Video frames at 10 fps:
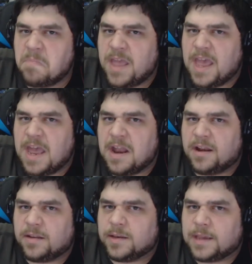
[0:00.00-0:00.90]

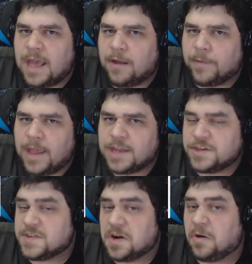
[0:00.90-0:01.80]
and the
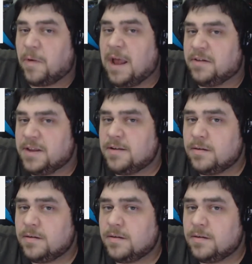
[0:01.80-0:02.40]
edges aren't rounded,